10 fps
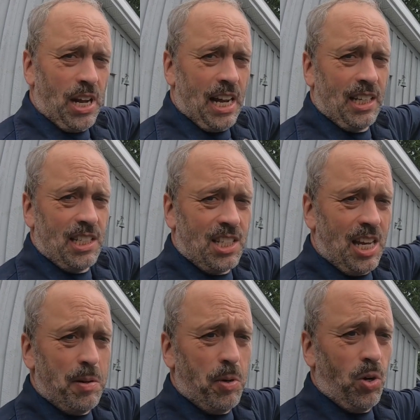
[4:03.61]
that, it's
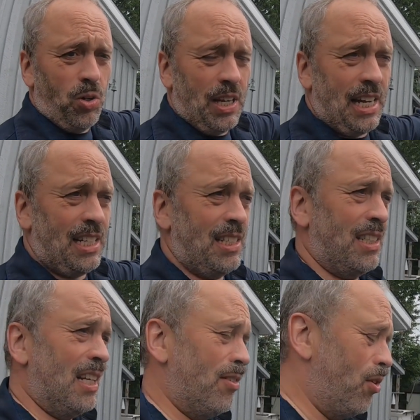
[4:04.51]
cable and
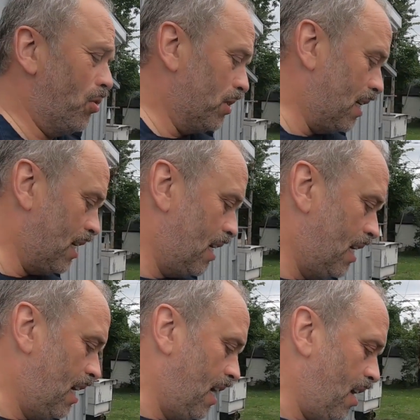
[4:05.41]
telephone.
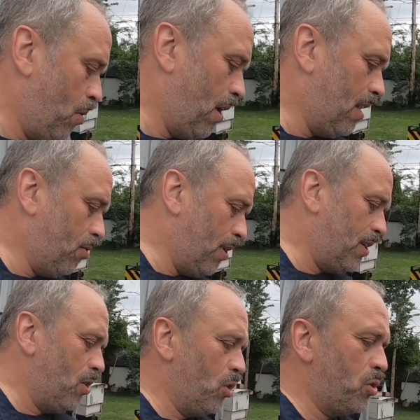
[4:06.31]
Well, when
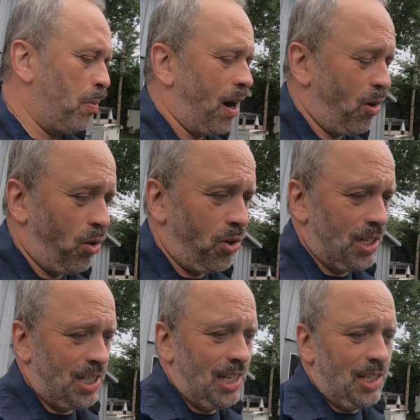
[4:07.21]
you lose power,
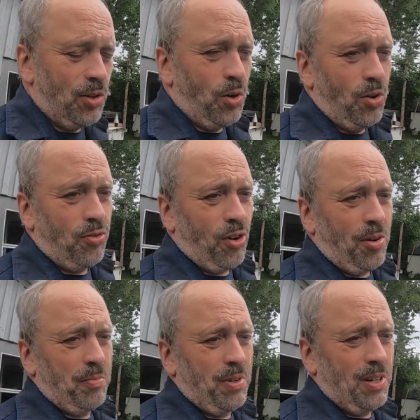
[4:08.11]
it's either
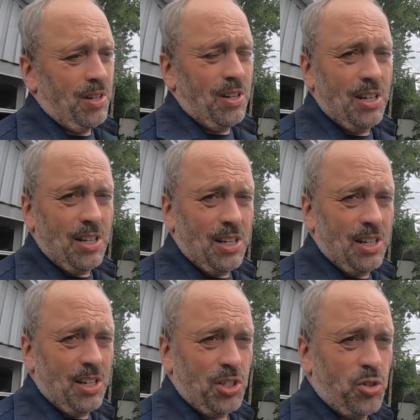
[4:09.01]
from a
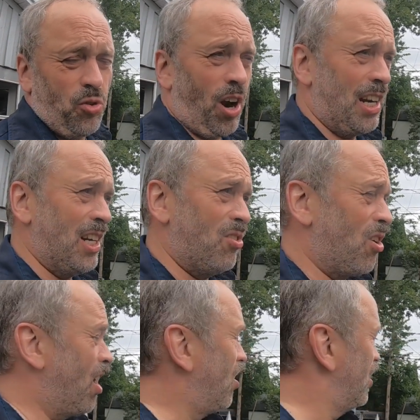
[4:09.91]
striking
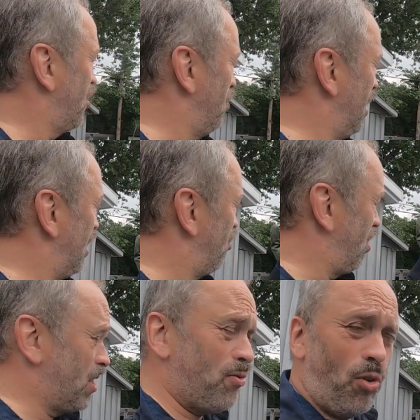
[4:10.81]
ground, it could be a
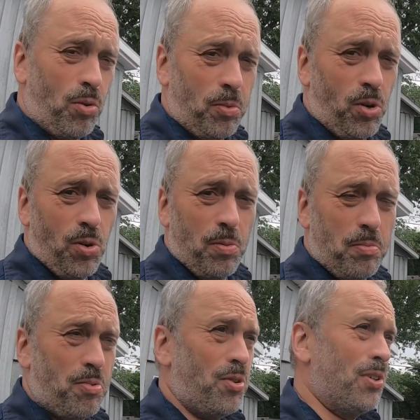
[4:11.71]
transformer
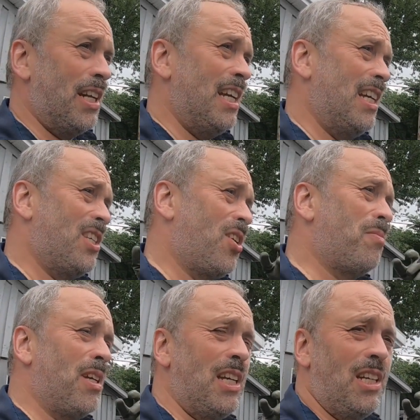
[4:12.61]
burning,
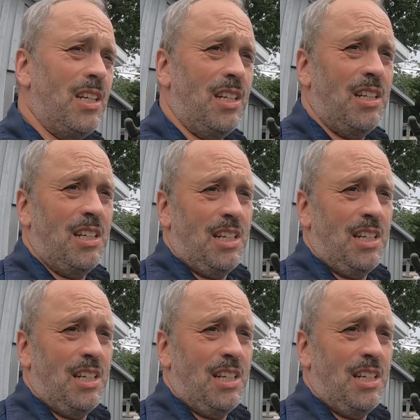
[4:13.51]
something